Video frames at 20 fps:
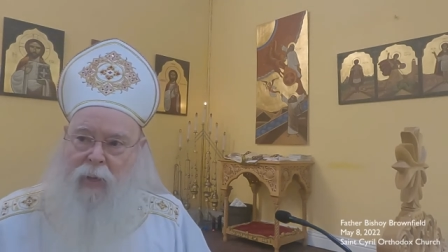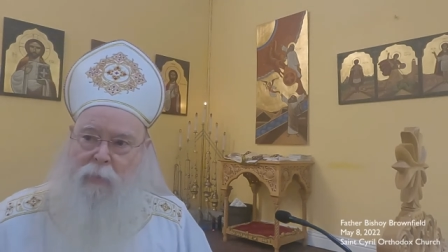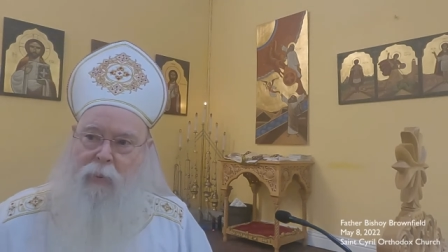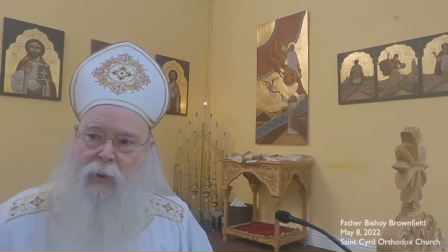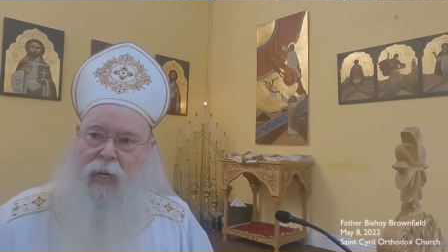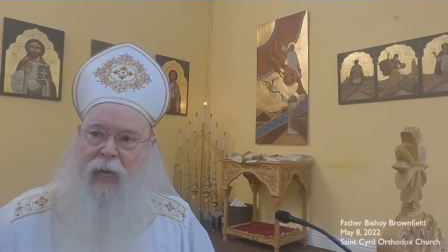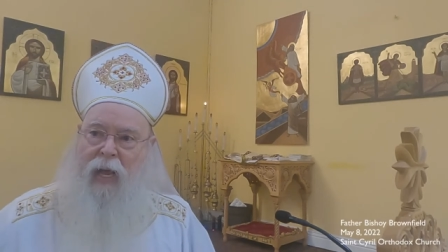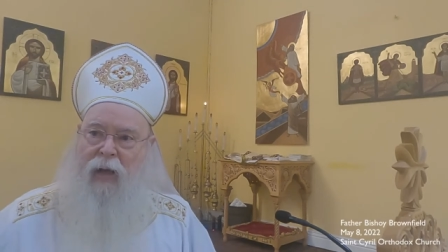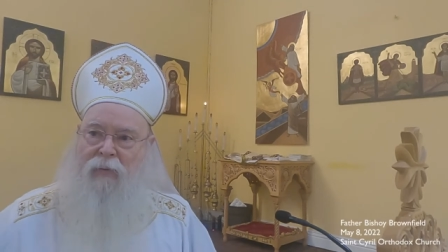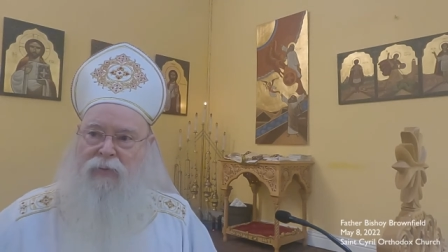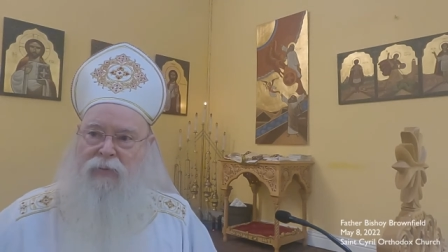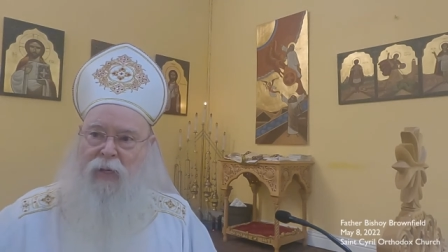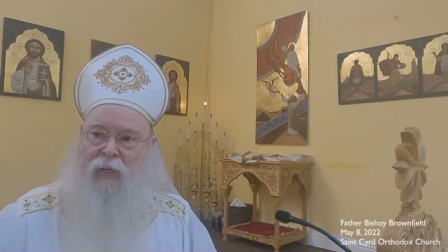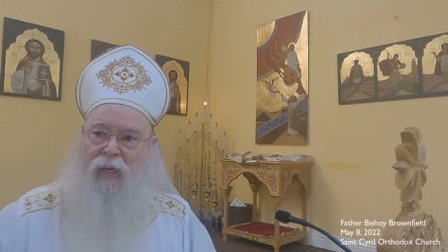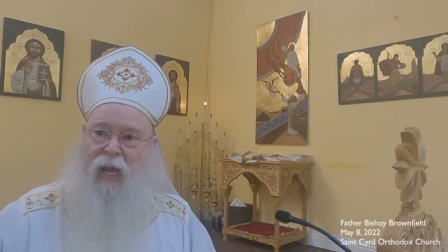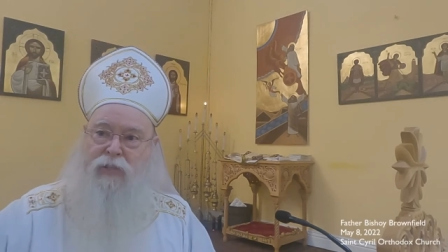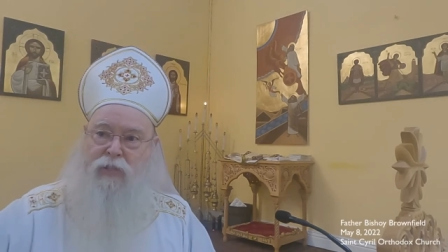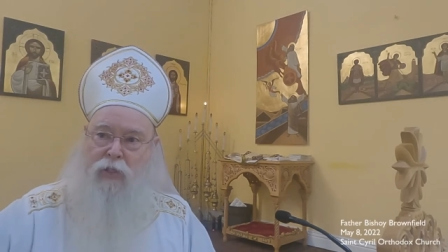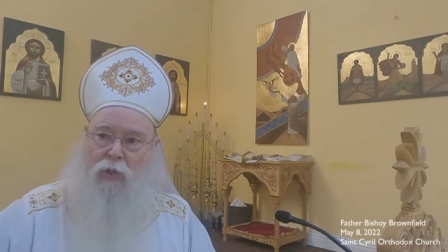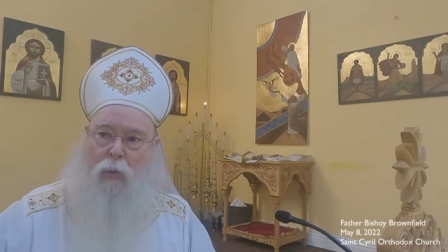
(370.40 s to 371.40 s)
they bring out the
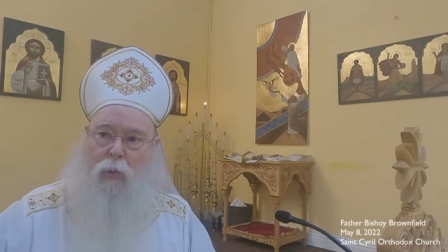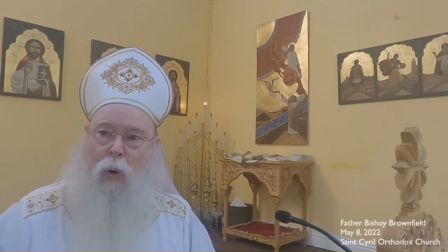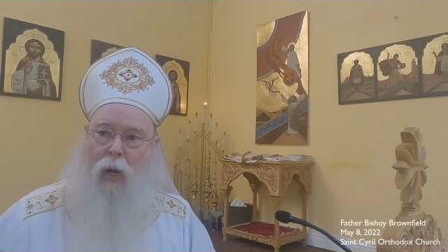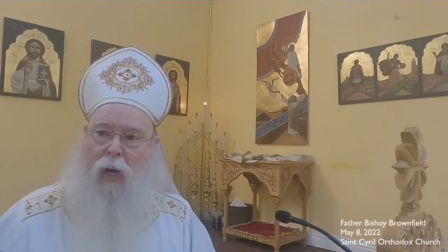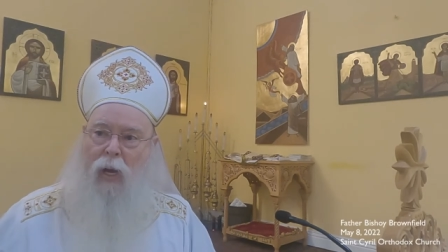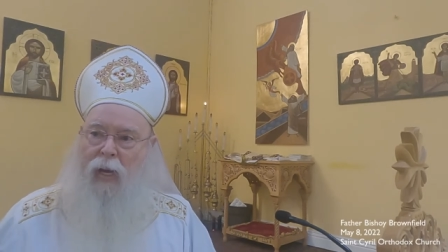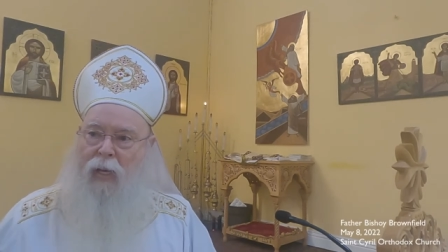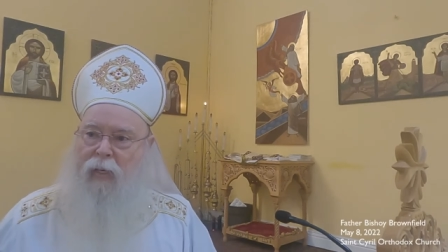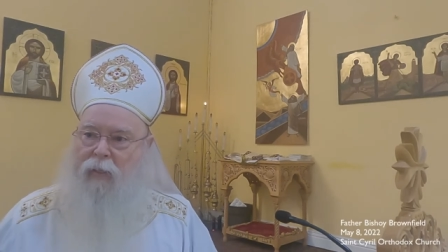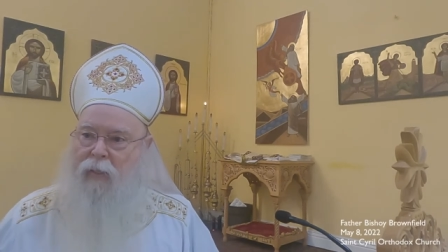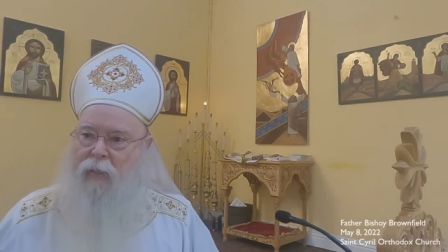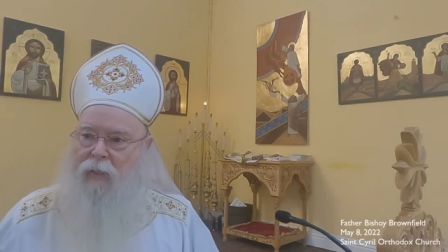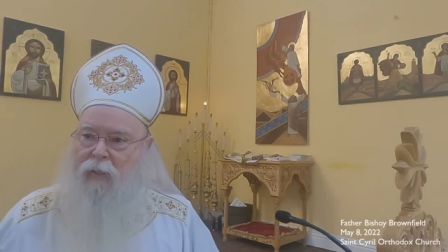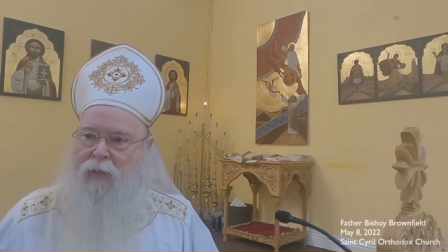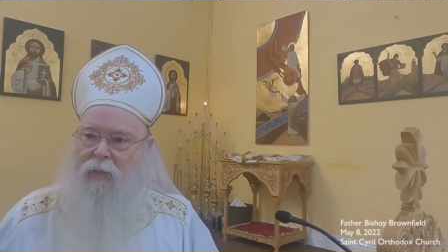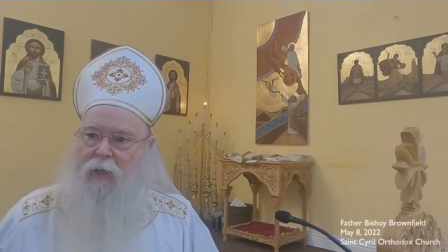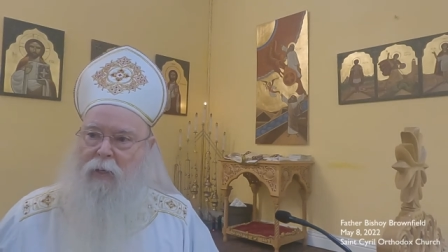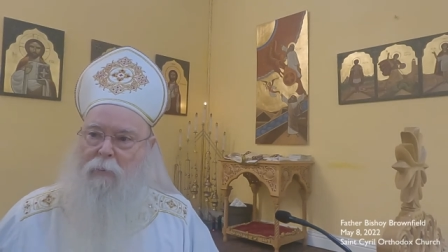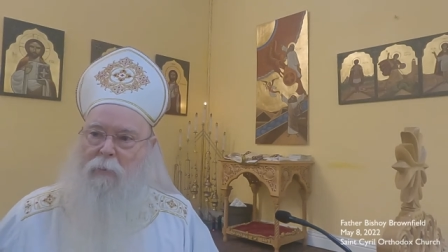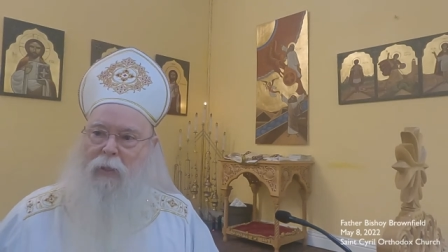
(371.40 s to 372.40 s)
lesser wine.
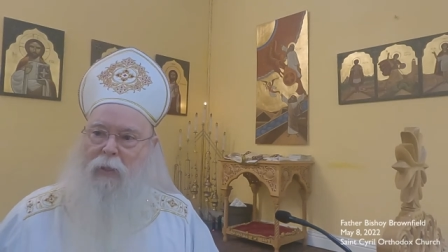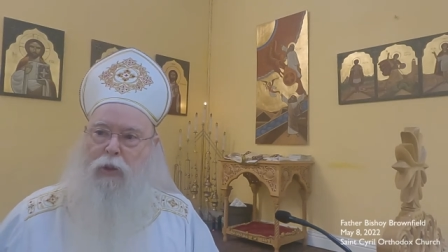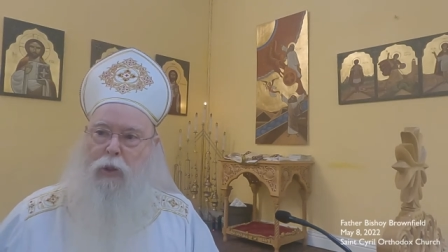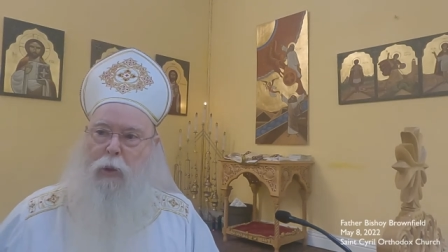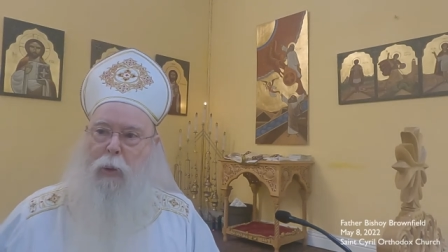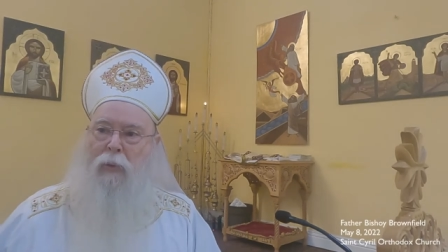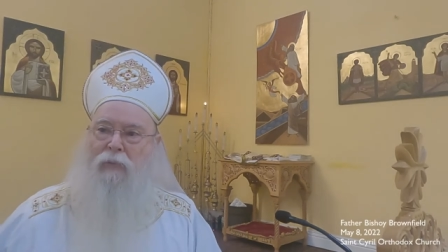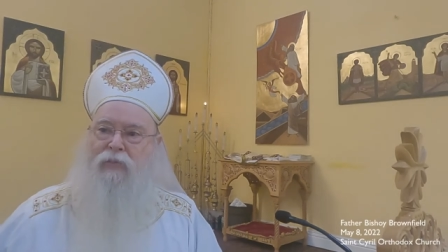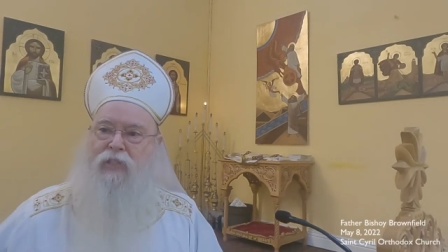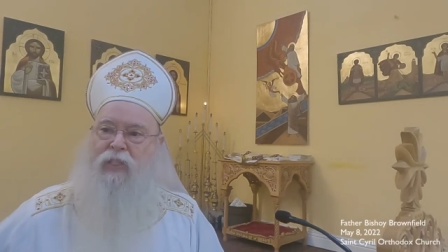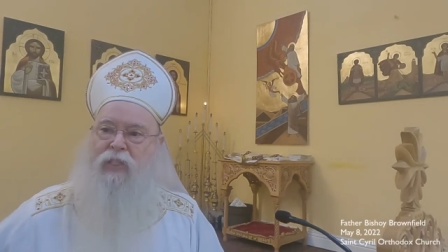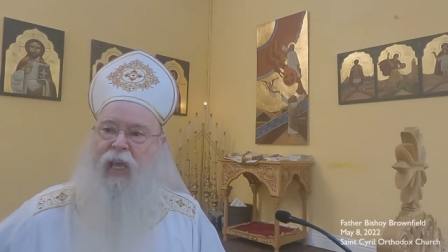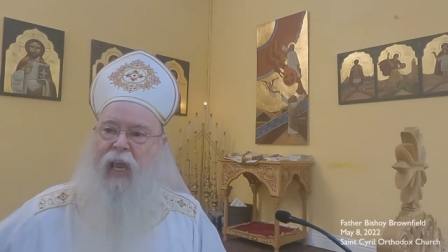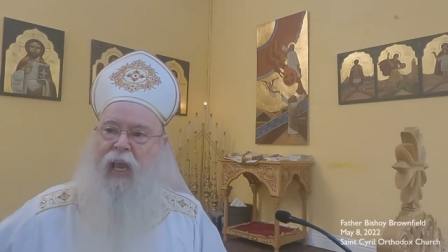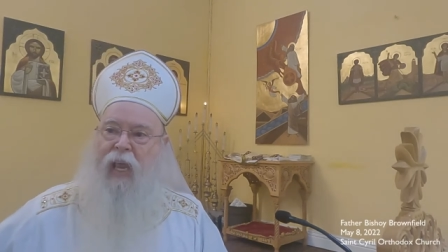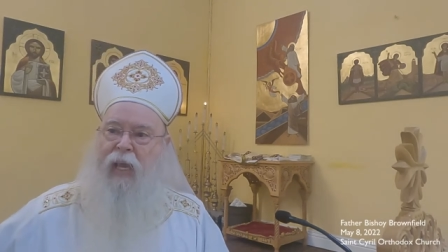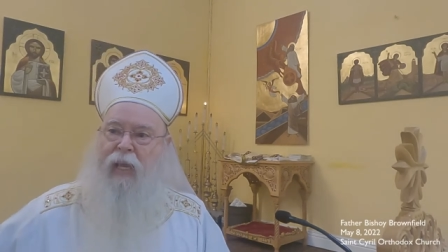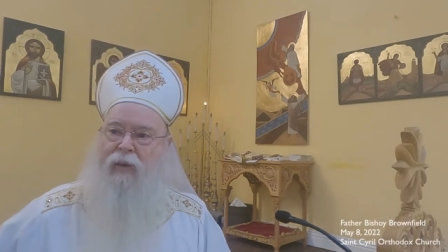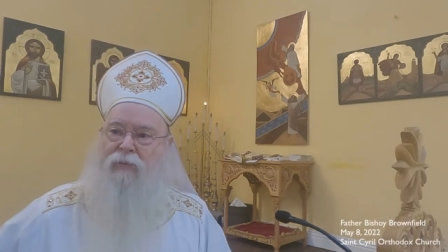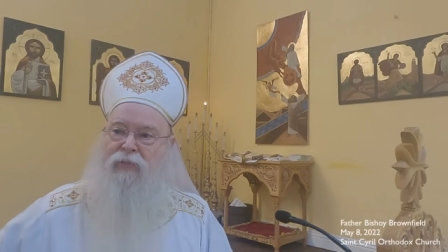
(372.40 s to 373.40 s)
But you have
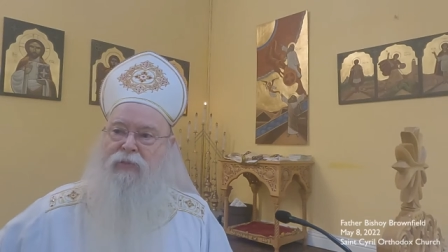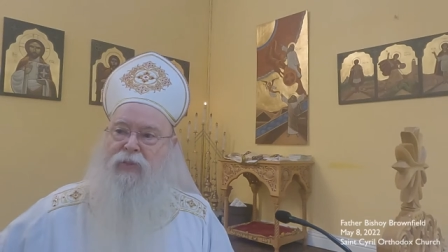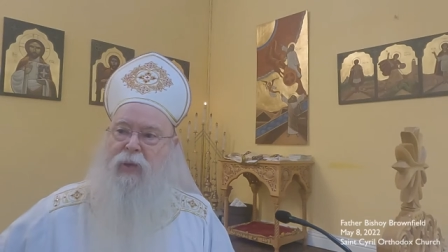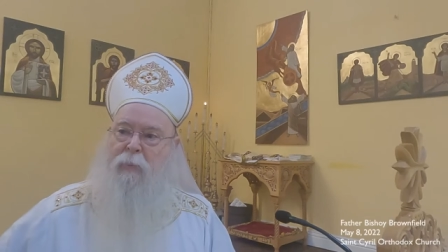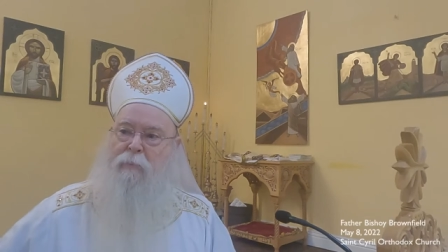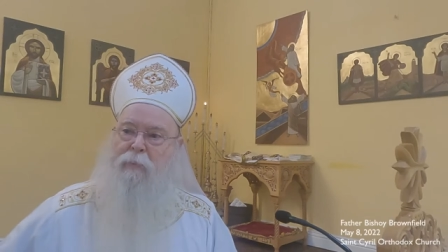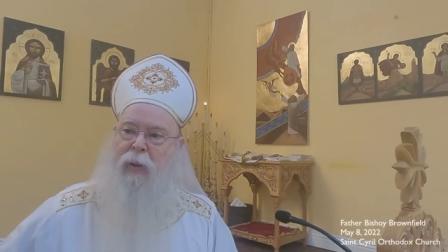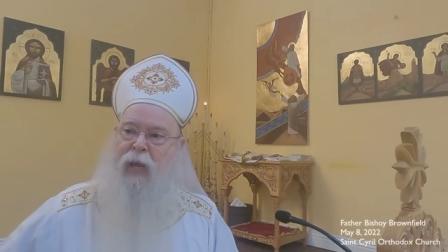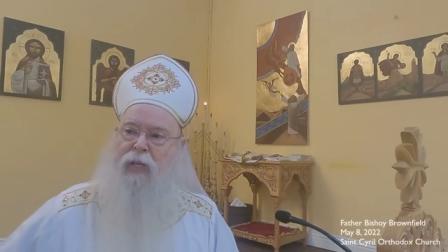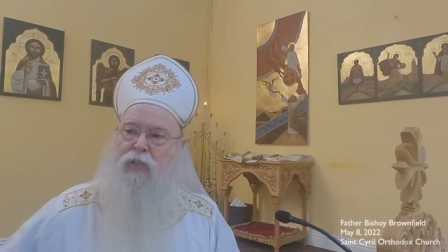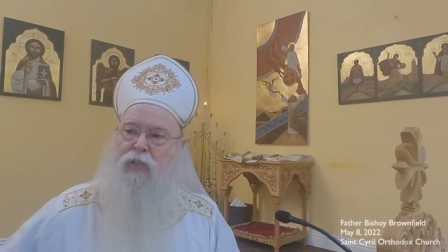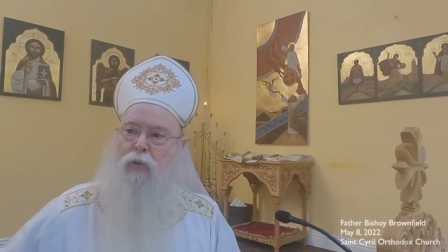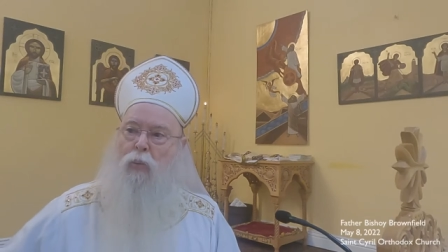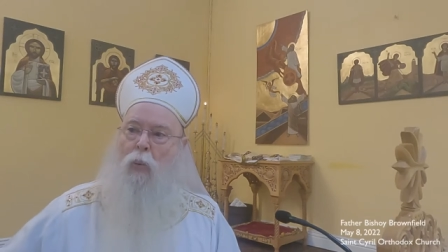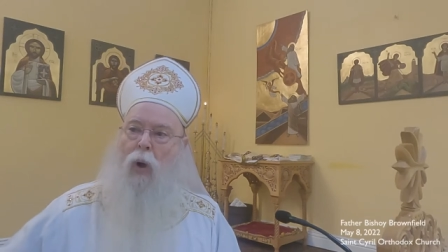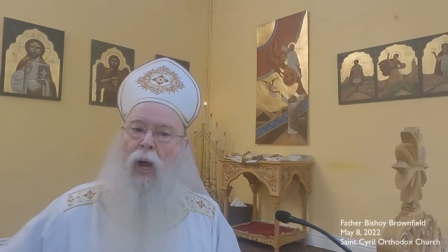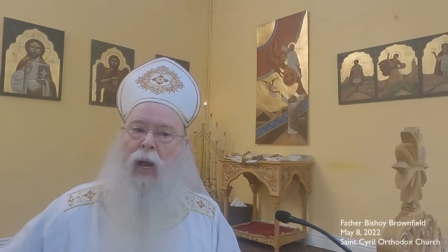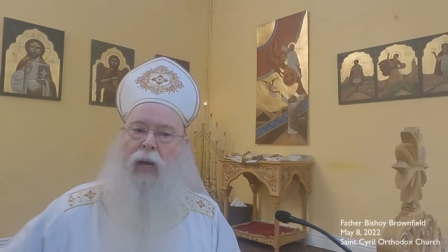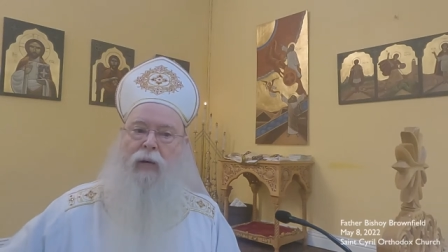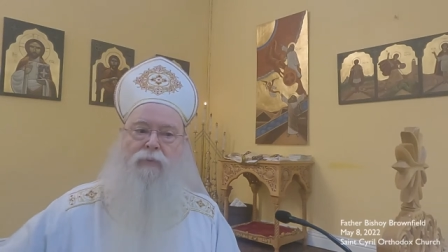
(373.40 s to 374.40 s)
saved the best
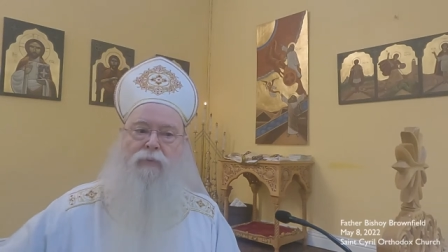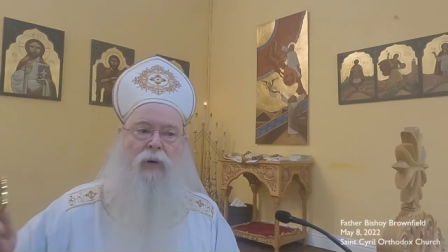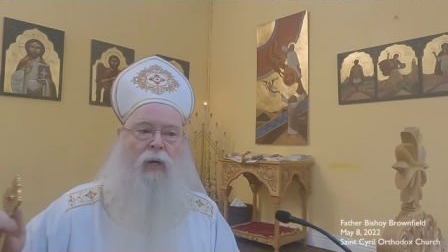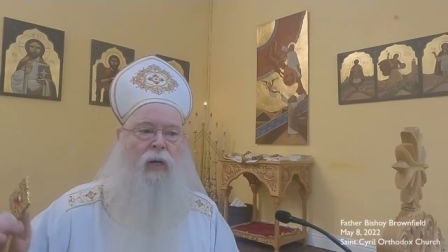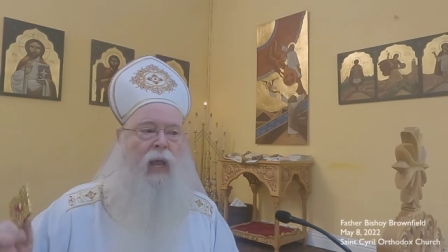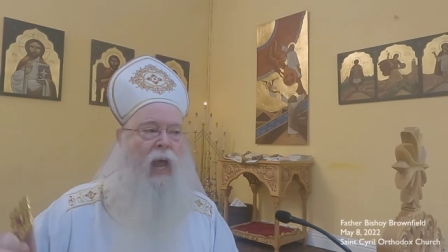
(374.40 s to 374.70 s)
wine for